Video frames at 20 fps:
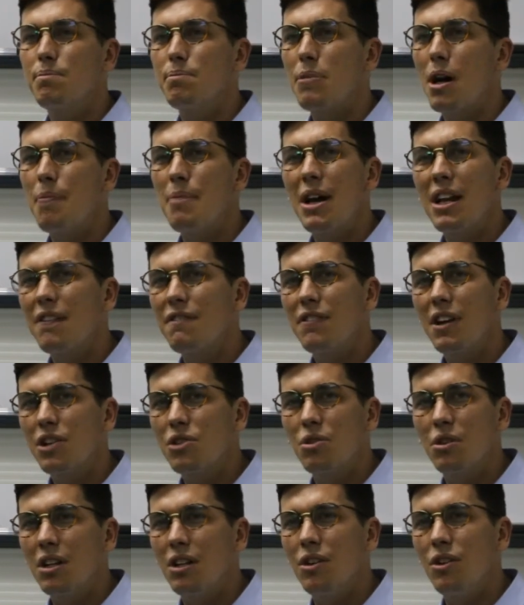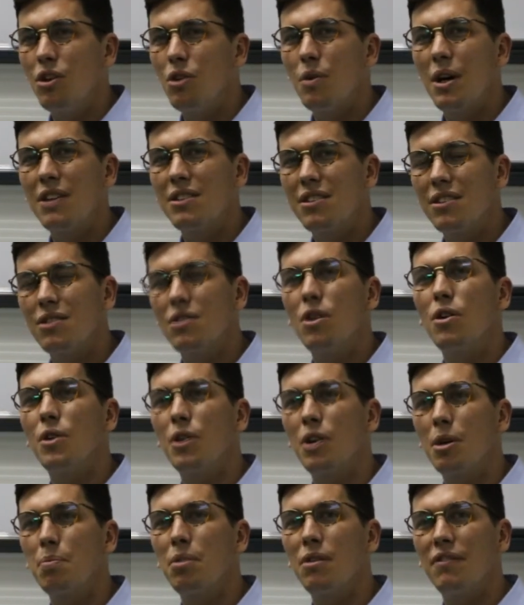by manufacturing in the US is not
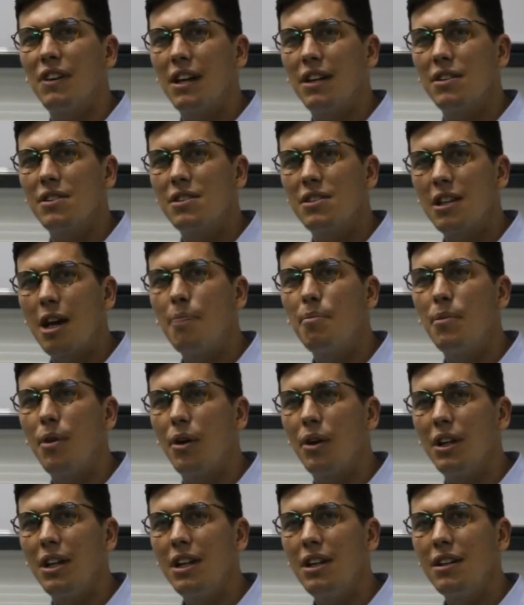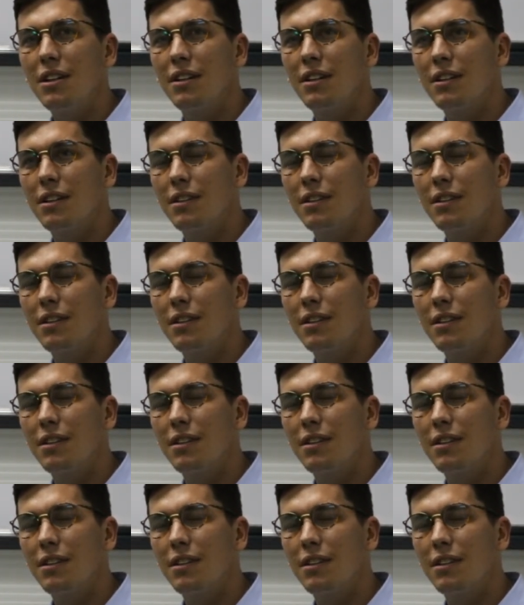going to prevent somebody